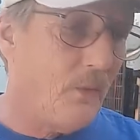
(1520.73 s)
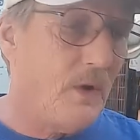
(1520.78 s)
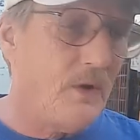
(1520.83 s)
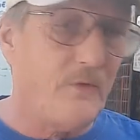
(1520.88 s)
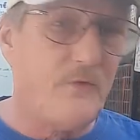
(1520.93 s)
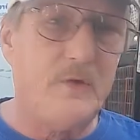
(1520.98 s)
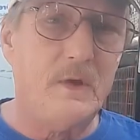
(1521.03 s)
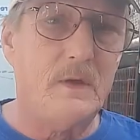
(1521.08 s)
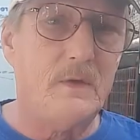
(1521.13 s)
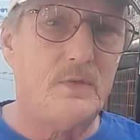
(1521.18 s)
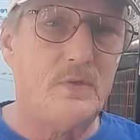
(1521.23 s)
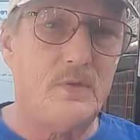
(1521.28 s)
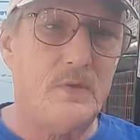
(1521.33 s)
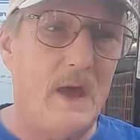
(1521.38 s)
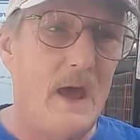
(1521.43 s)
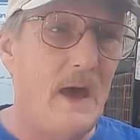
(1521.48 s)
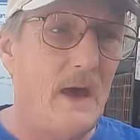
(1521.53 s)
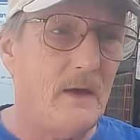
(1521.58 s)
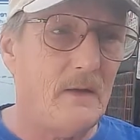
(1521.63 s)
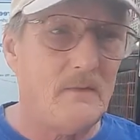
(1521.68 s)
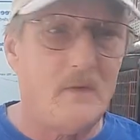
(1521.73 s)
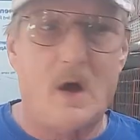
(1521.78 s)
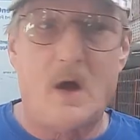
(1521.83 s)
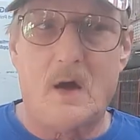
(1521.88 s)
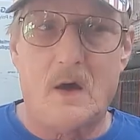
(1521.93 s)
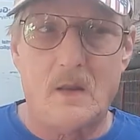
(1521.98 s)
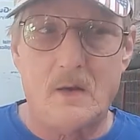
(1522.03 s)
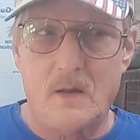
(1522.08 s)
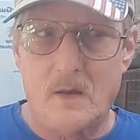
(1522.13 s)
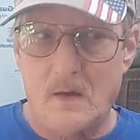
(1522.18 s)
where she had sat
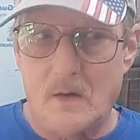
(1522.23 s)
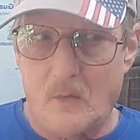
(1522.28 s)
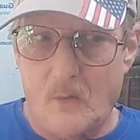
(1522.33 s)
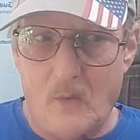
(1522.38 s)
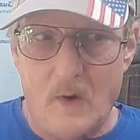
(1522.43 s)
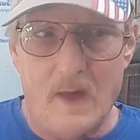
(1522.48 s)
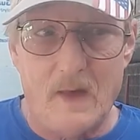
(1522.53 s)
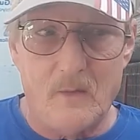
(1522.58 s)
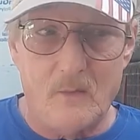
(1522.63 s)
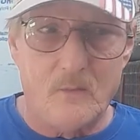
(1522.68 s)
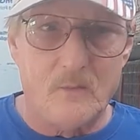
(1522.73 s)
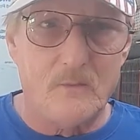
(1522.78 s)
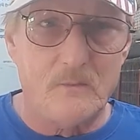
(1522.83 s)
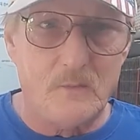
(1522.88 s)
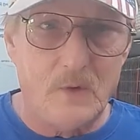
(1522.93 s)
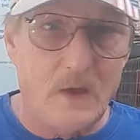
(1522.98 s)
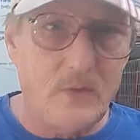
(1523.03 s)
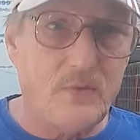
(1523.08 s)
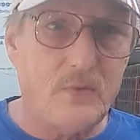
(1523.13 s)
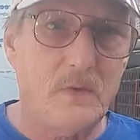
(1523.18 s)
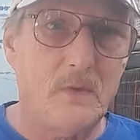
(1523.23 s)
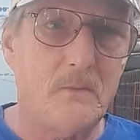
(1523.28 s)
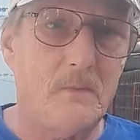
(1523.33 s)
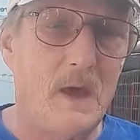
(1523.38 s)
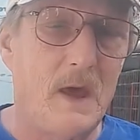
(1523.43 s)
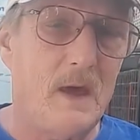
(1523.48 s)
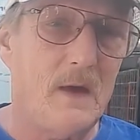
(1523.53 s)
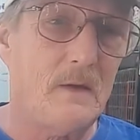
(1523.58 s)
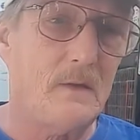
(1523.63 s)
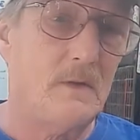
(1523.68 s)
on a wet resting
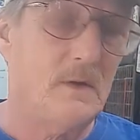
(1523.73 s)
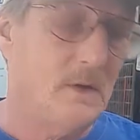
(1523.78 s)
net,